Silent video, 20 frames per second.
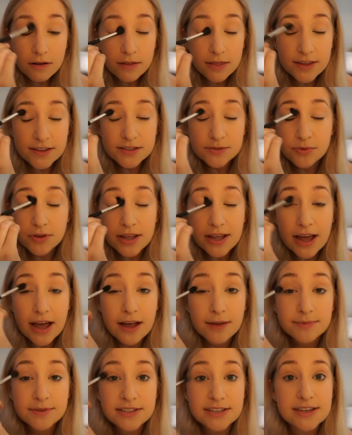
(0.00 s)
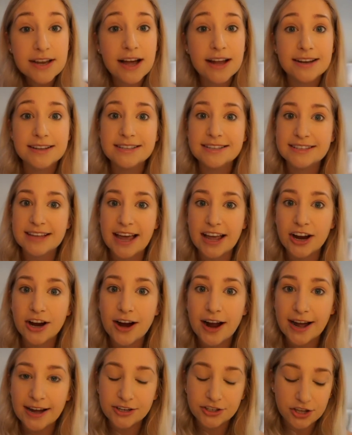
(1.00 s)
This really helps to kind of set your
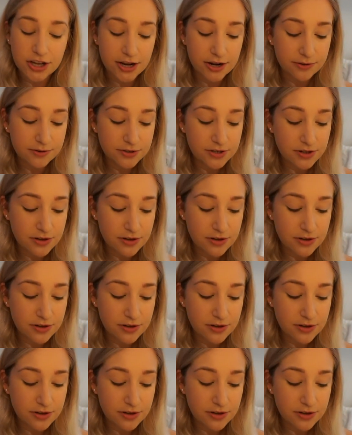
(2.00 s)
eyeshadow